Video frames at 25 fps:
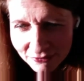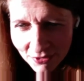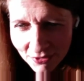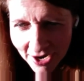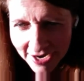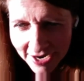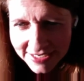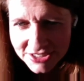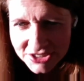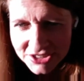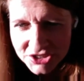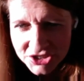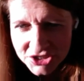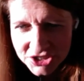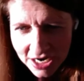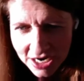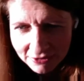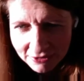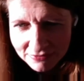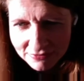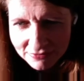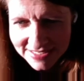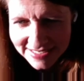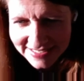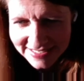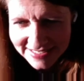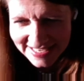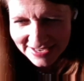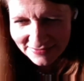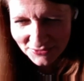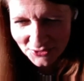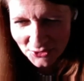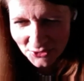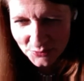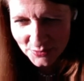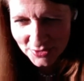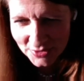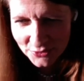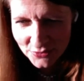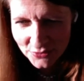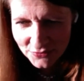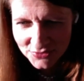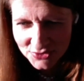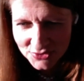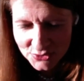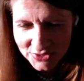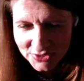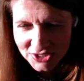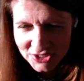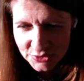Right. Charles, let's have a go. My
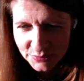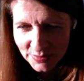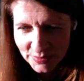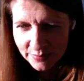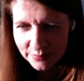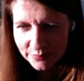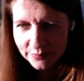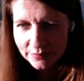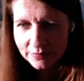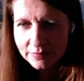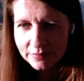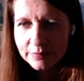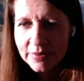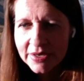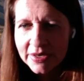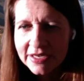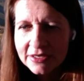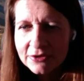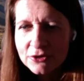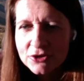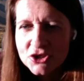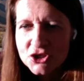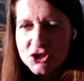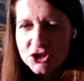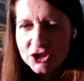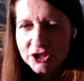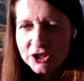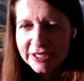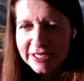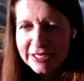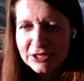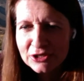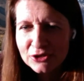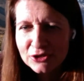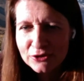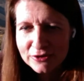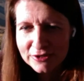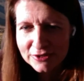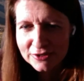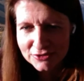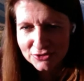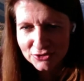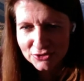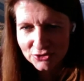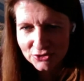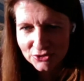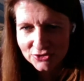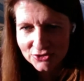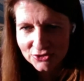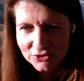previous question about biological and
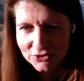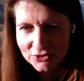ecological